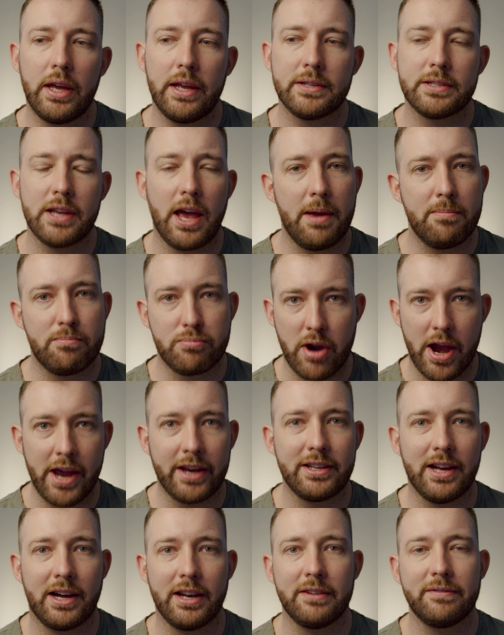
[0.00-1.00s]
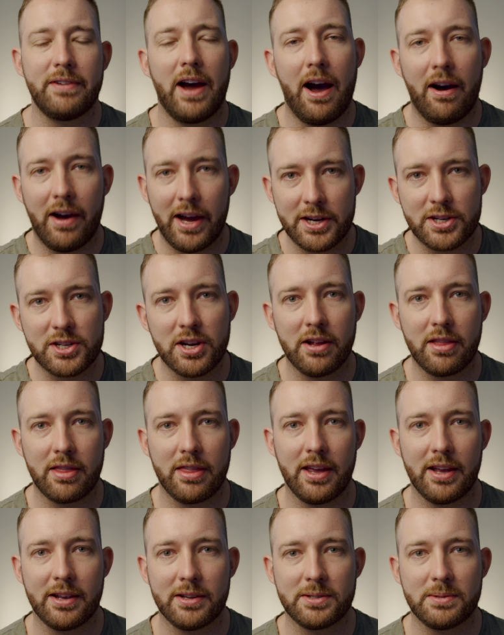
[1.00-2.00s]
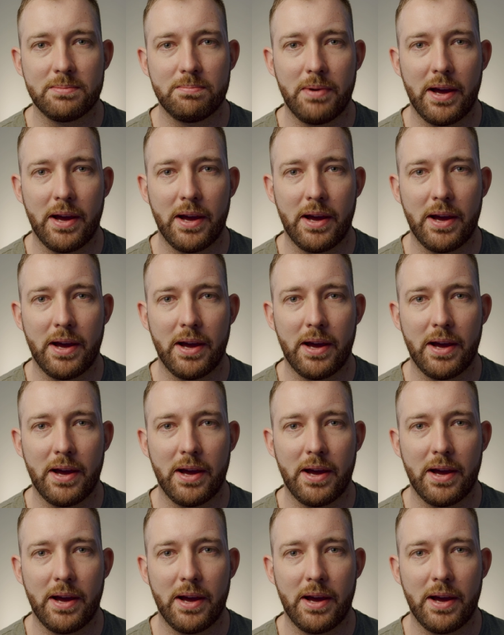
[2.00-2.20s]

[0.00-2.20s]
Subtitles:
is a breakdown of how I shot things,